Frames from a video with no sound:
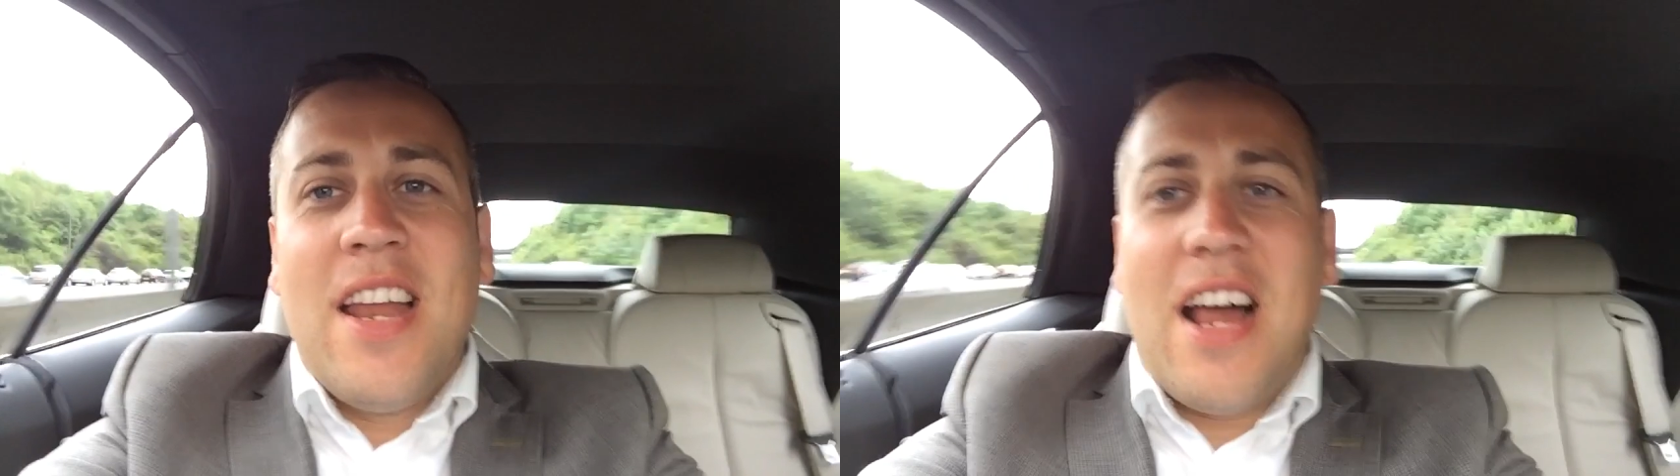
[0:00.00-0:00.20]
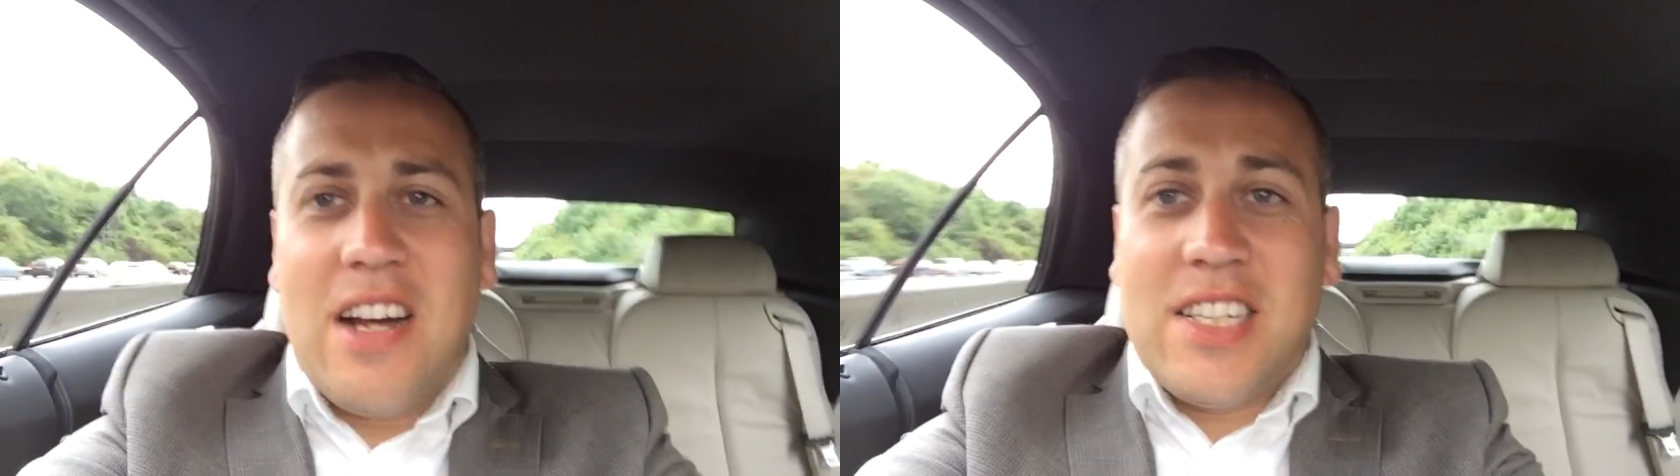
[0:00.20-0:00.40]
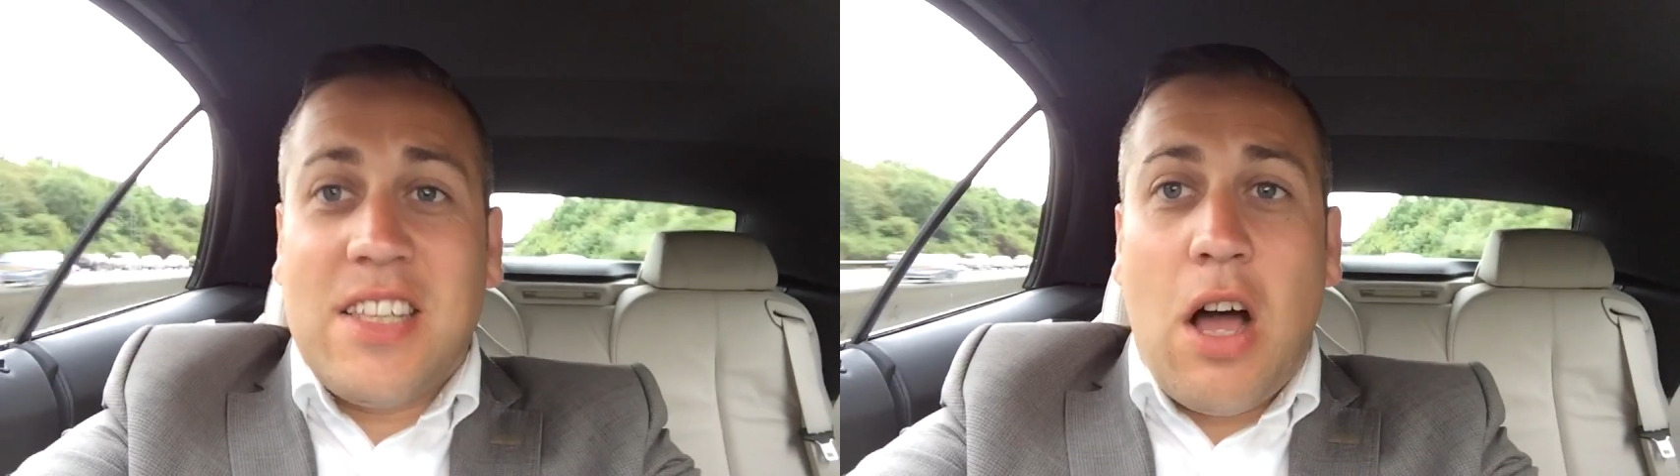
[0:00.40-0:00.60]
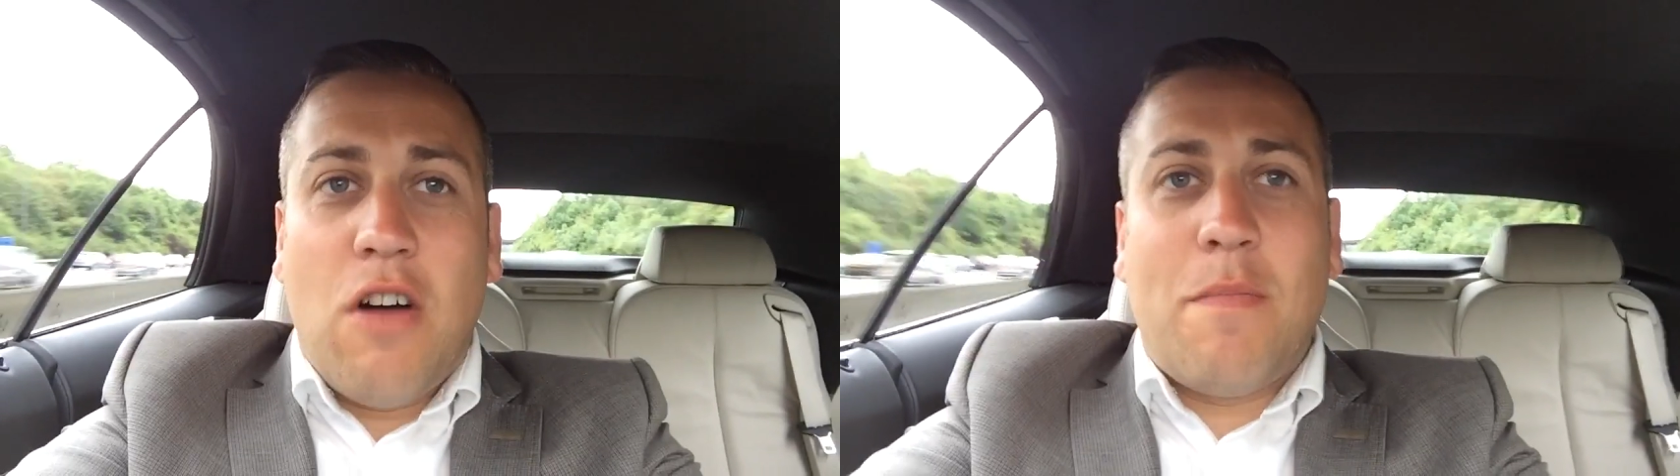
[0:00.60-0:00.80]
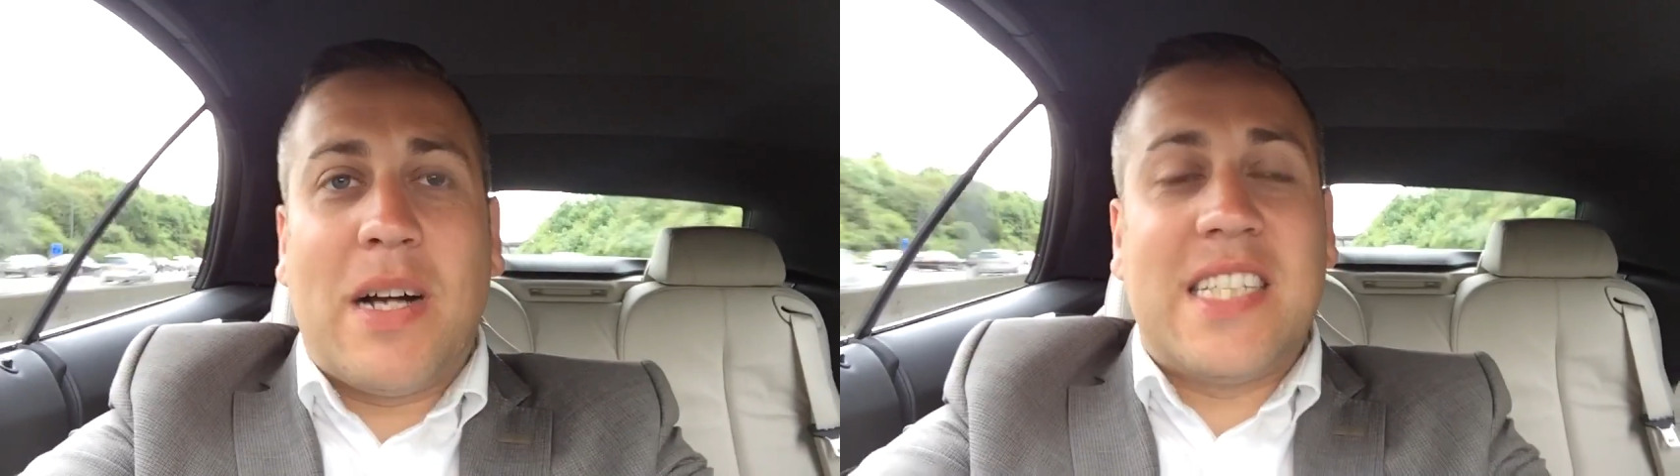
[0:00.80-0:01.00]
Now I'm going to start
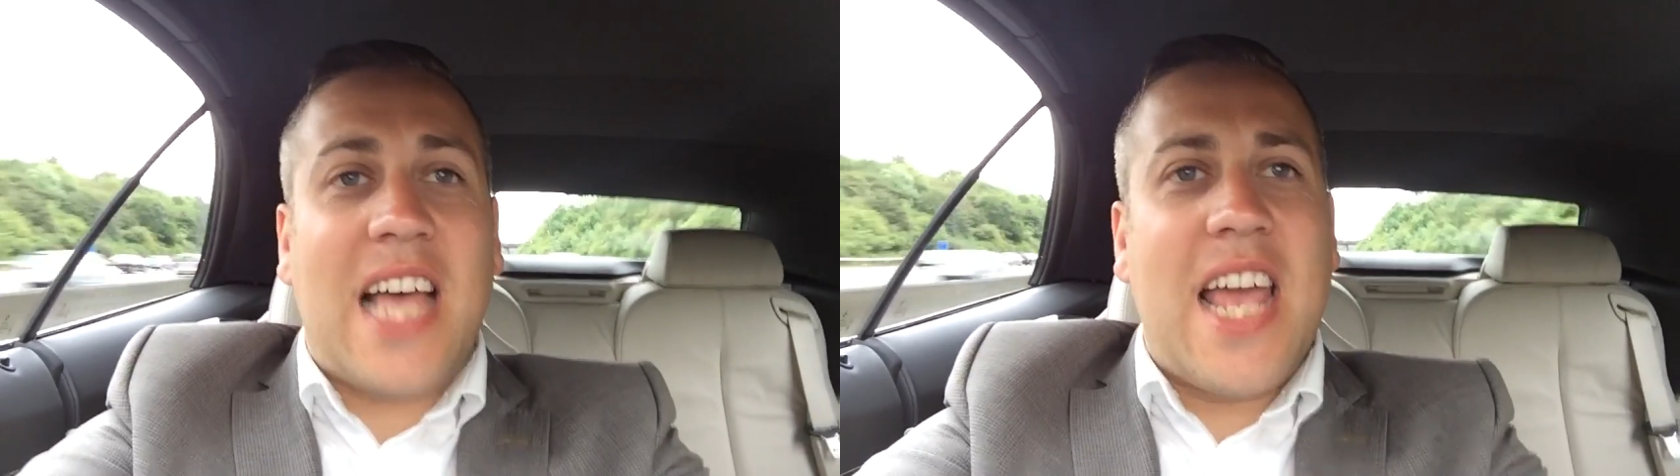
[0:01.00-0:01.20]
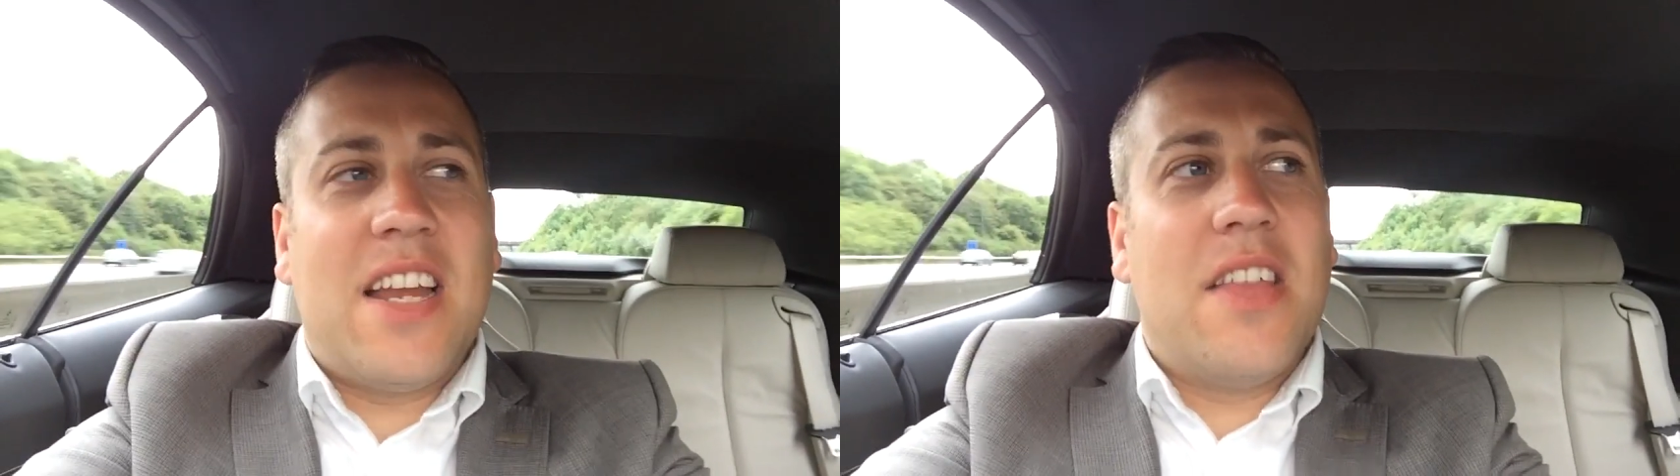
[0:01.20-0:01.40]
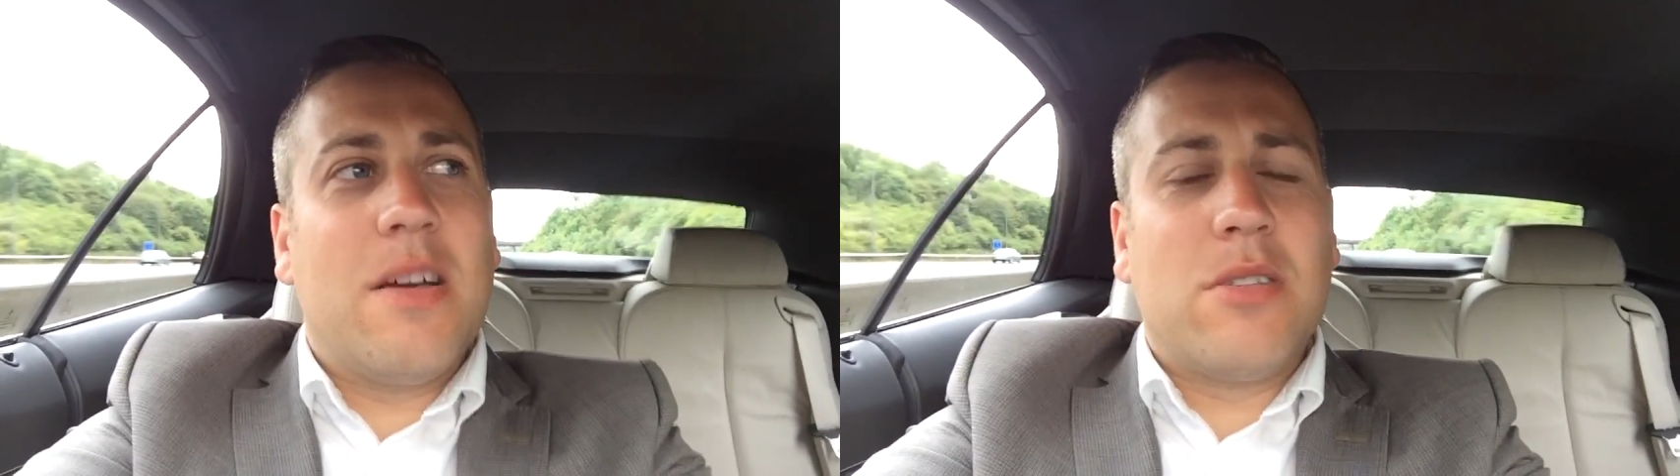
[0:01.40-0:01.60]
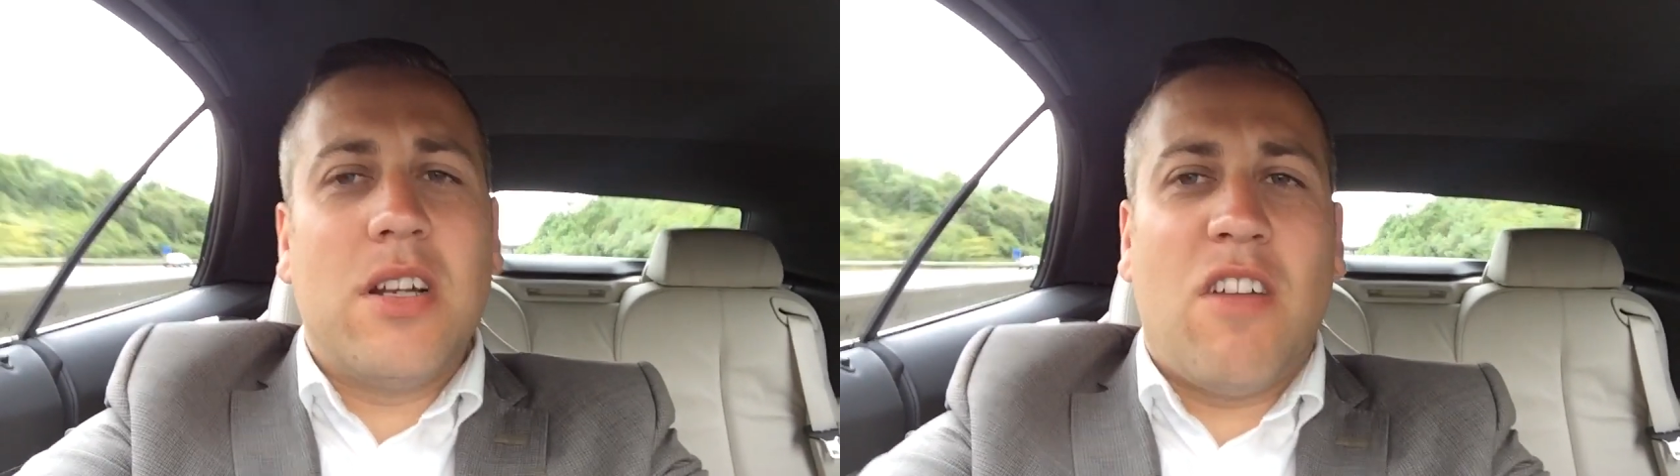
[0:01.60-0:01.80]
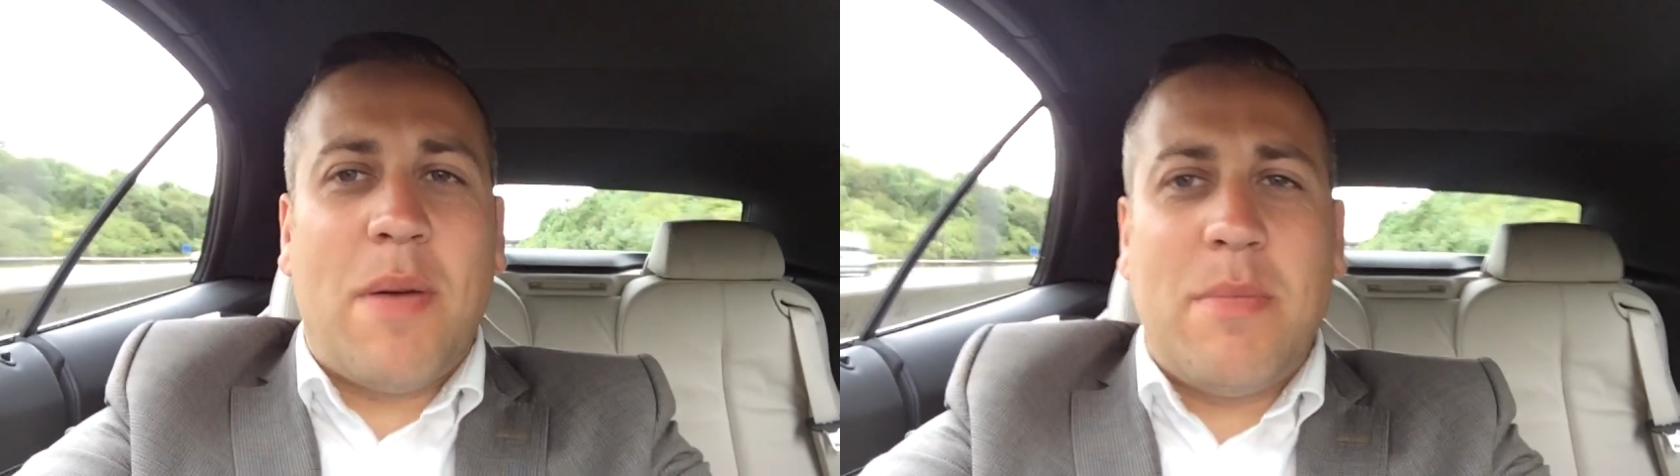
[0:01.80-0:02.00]
off by saying there was a
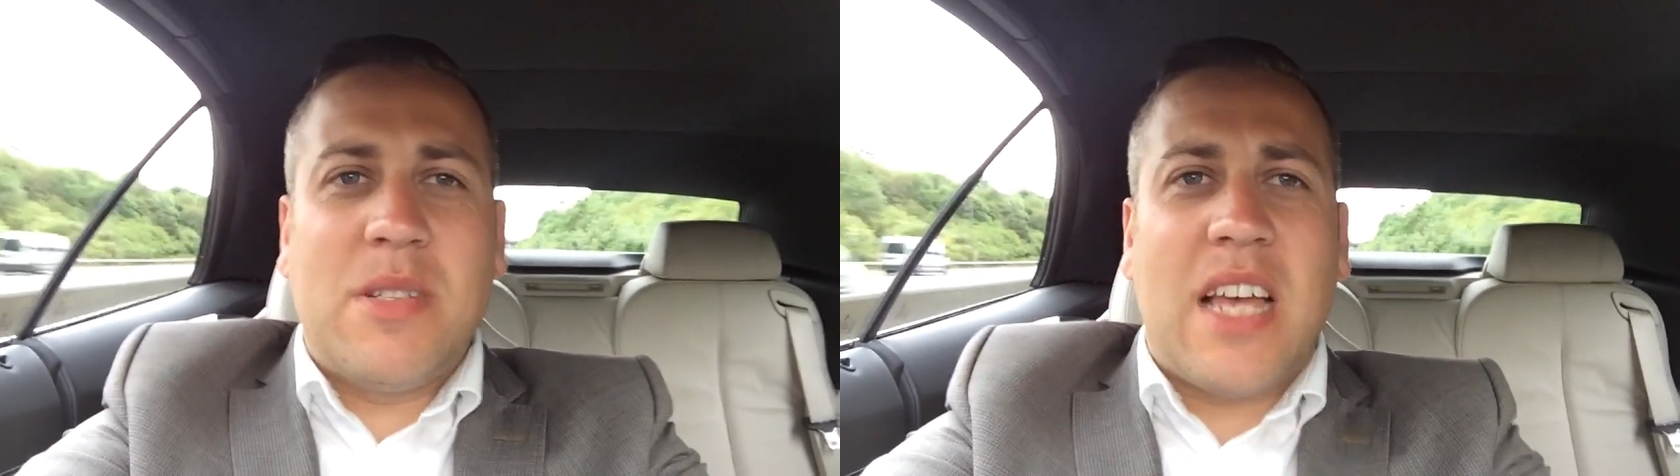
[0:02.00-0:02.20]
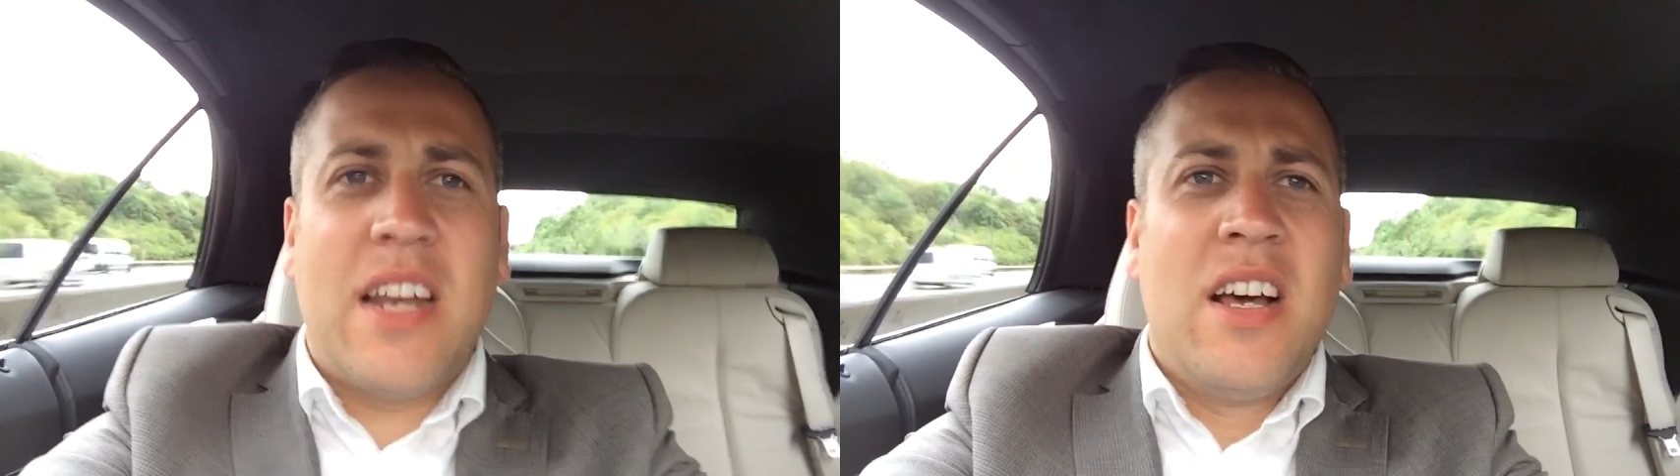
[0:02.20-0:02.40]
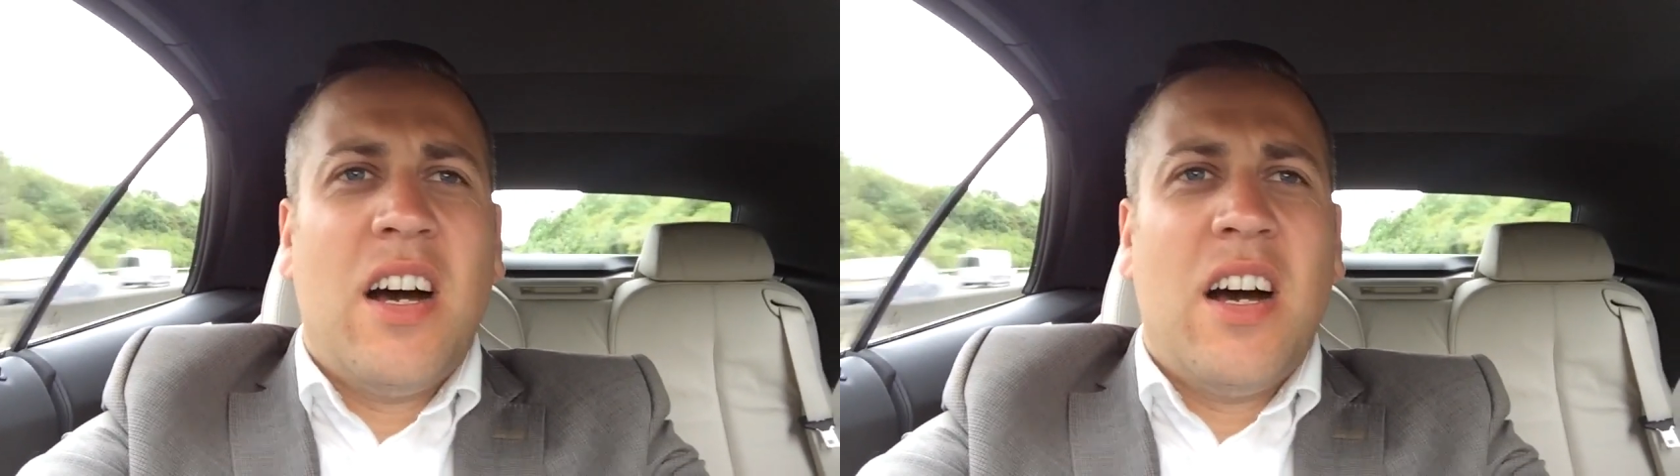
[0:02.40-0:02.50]
lot of people saying,